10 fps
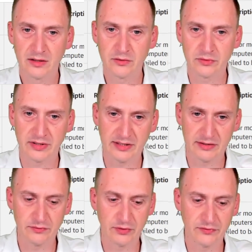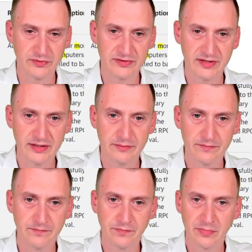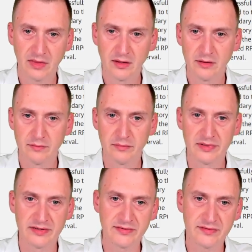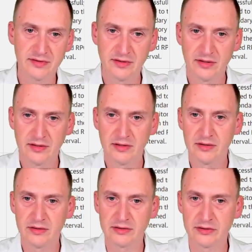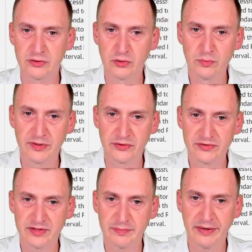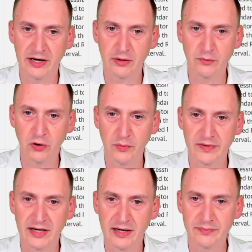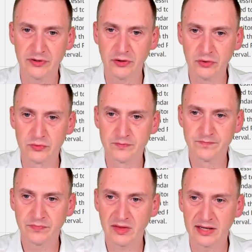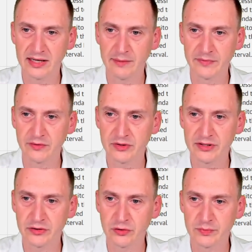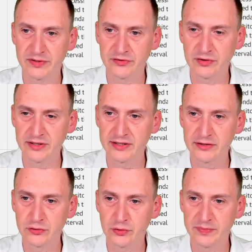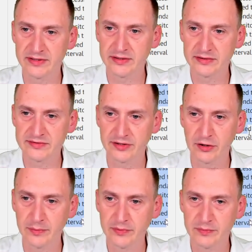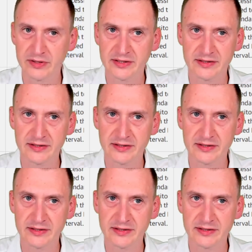Okay, what if we say missed? No, but there's a backup copy RPO alarm that could potentially could be set up, but